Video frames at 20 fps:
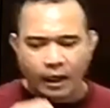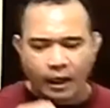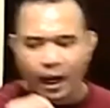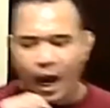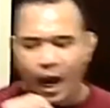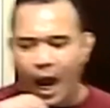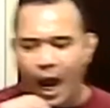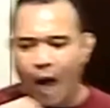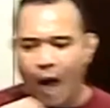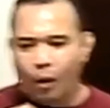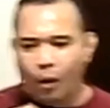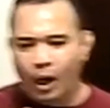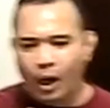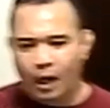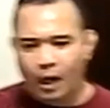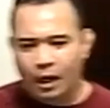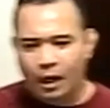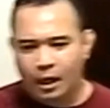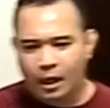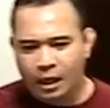
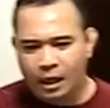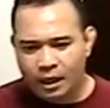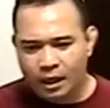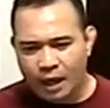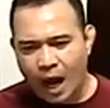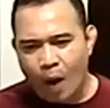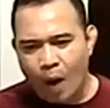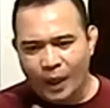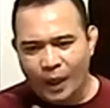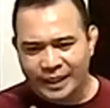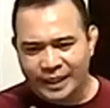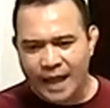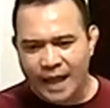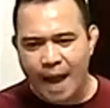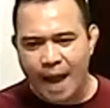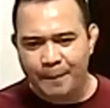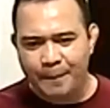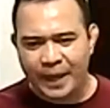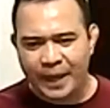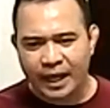our
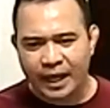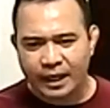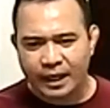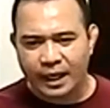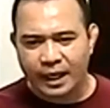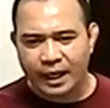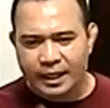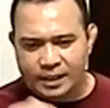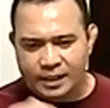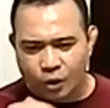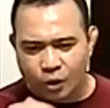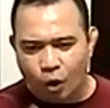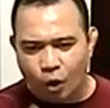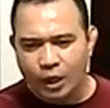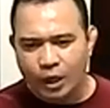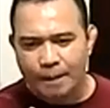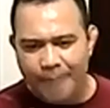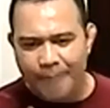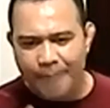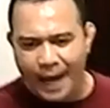topic is all
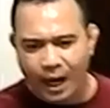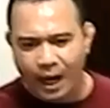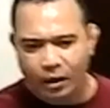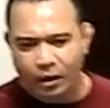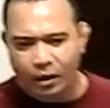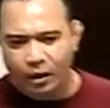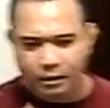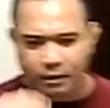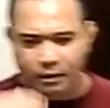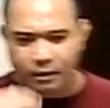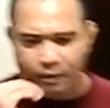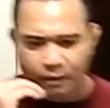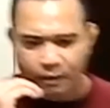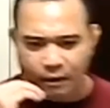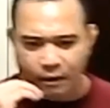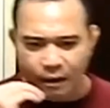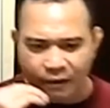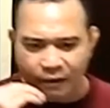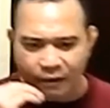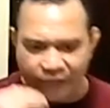about
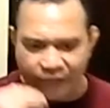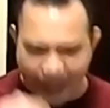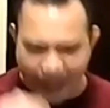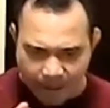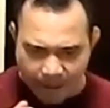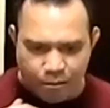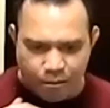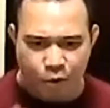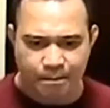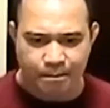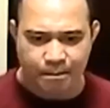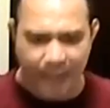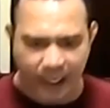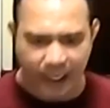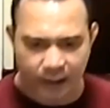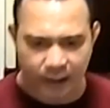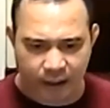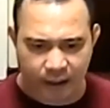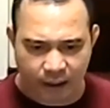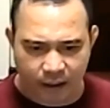that movement.
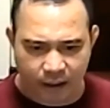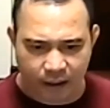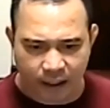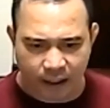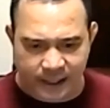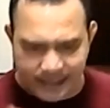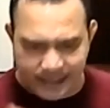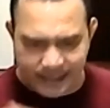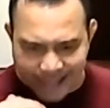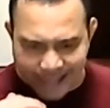Is that